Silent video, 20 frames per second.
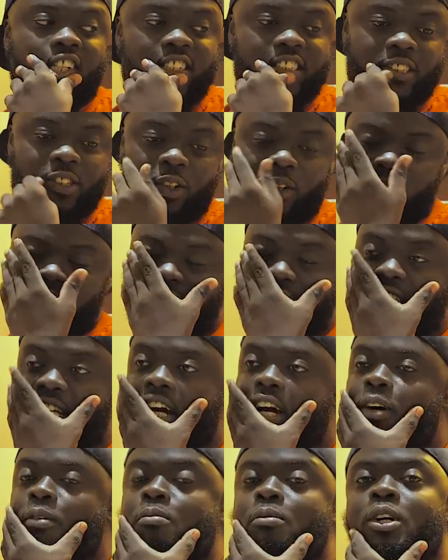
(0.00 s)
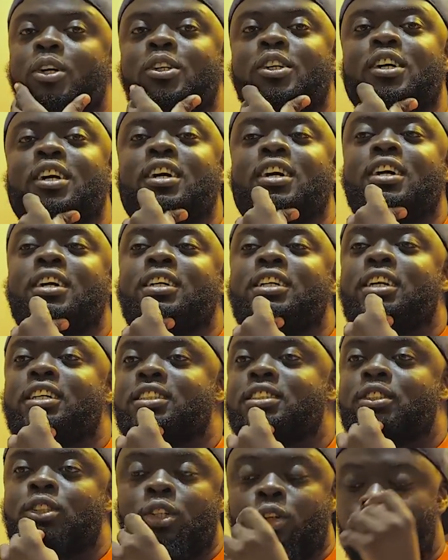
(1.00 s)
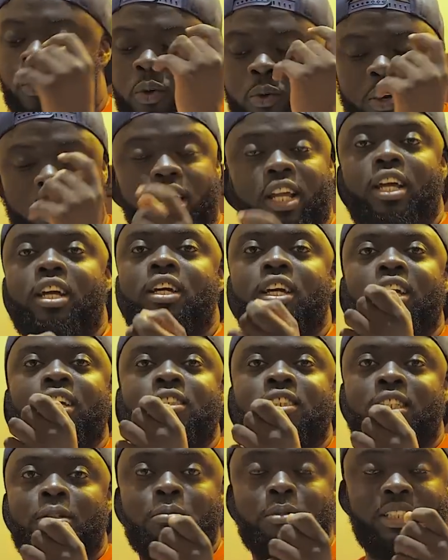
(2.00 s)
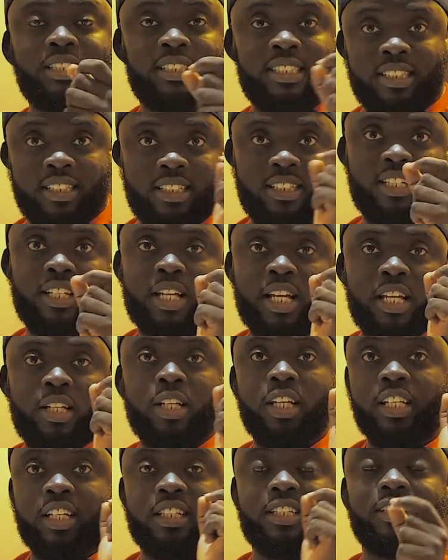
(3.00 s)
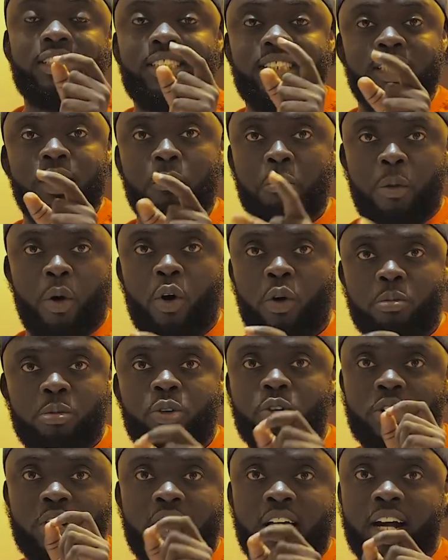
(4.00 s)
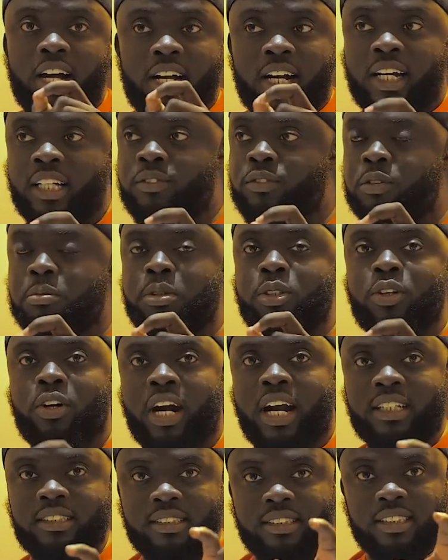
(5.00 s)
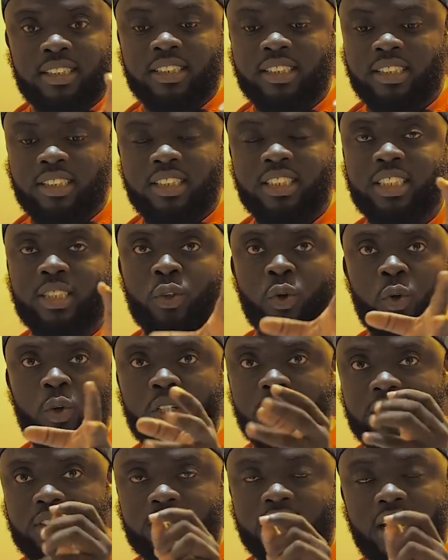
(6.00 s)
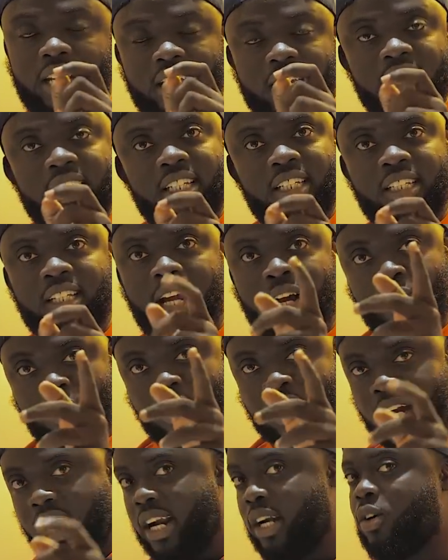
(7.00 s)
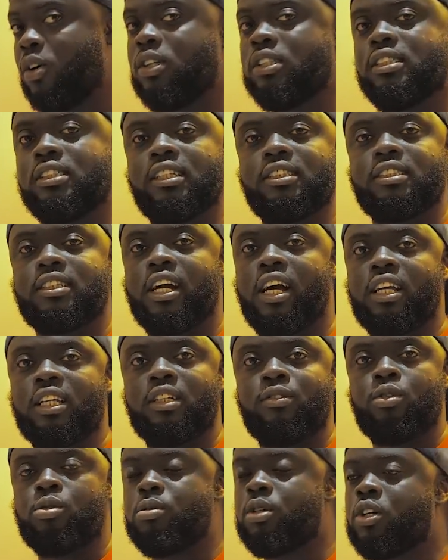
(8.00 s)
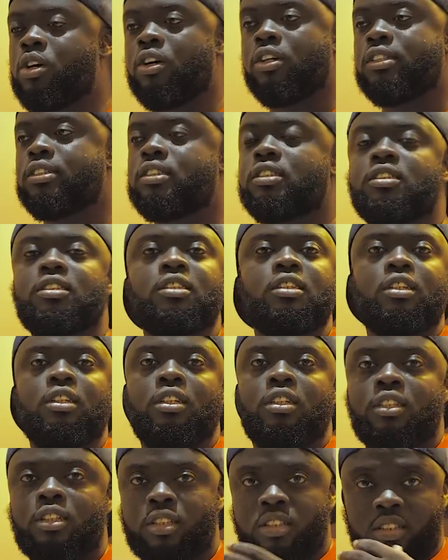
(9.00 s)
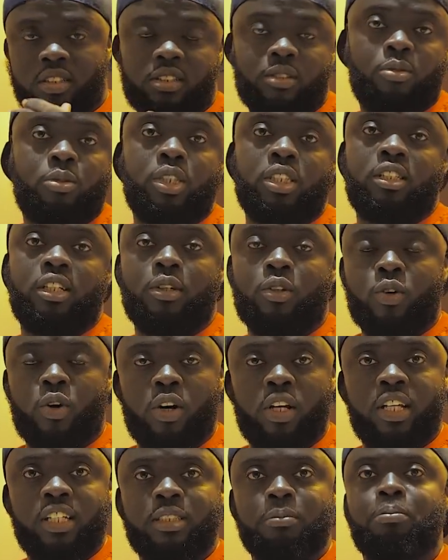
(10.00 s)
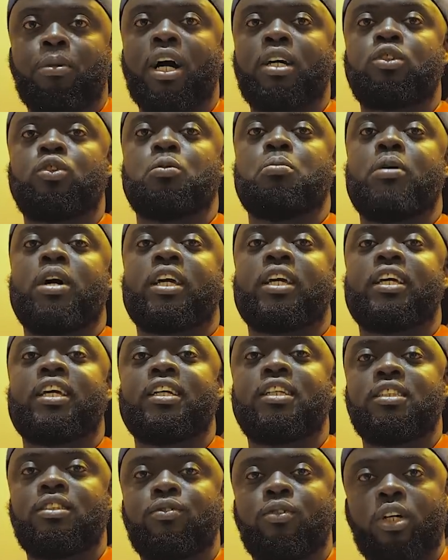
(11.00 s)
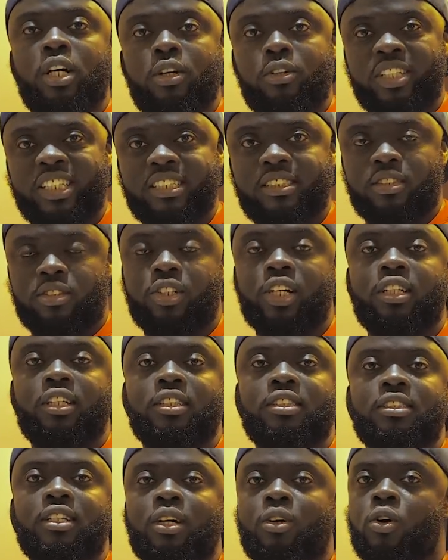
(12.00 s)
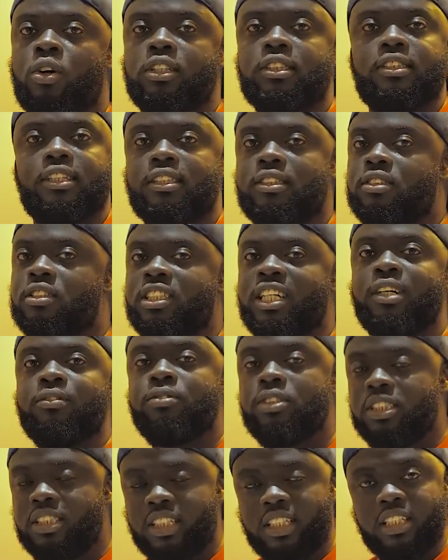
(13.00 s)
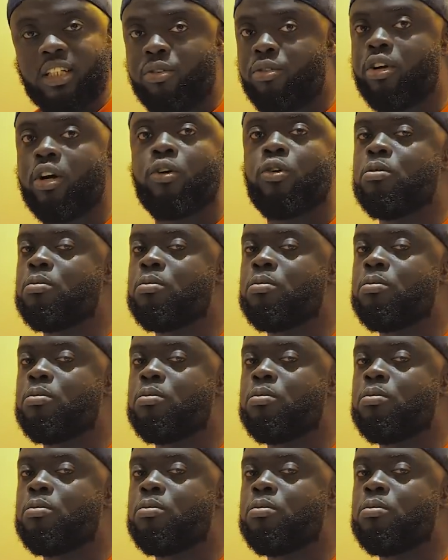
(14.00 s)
It is going down, bro. Yes, you know, say me say. If you be rats in who inside that day, I go carry content can give you because they call us back to back kings for a reason. You understand? Content and every day.